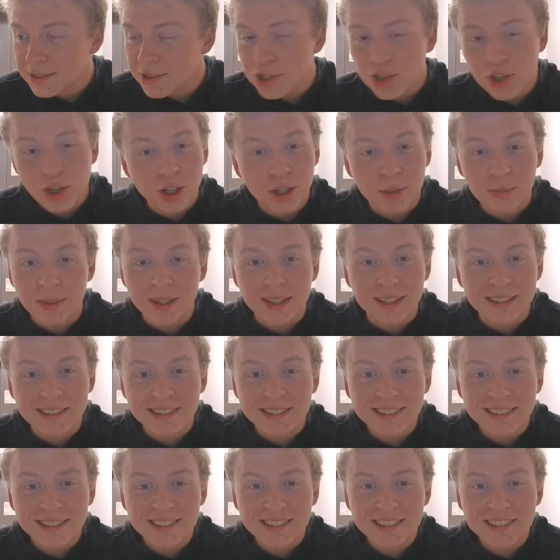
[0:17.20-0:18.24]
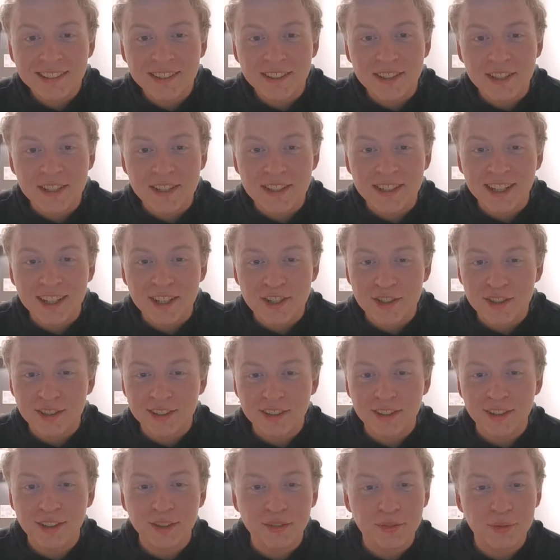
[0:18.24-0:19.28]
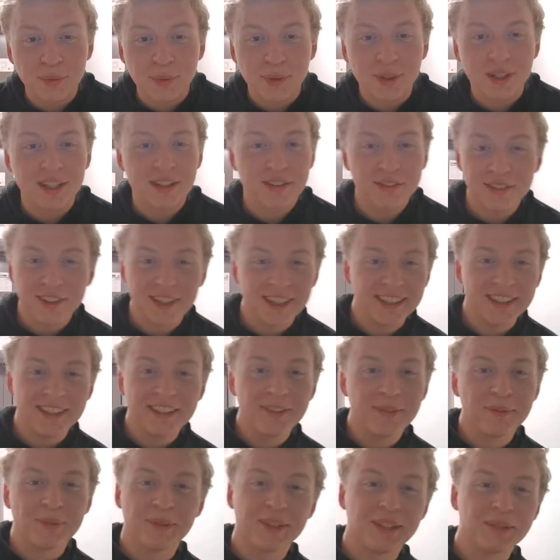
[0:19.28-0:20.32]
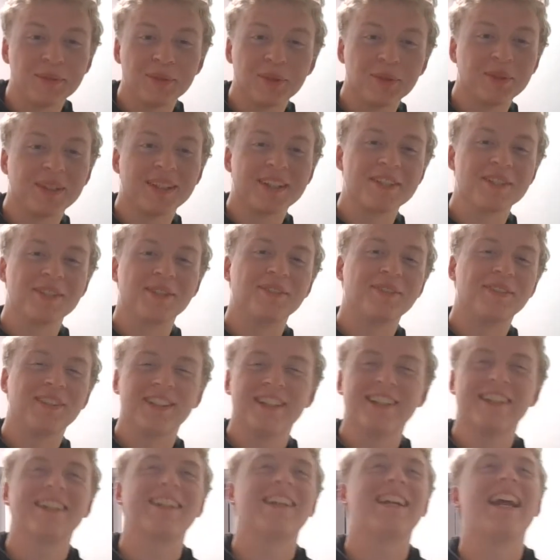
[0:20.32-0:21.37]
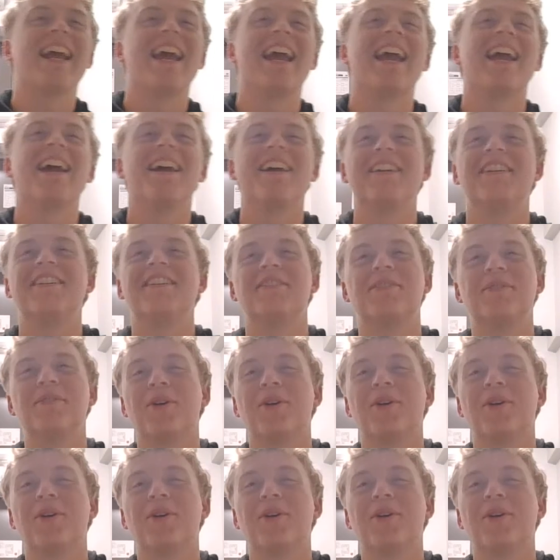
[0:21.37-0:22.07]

charming discussion of what I've done, what I'm doing so far, and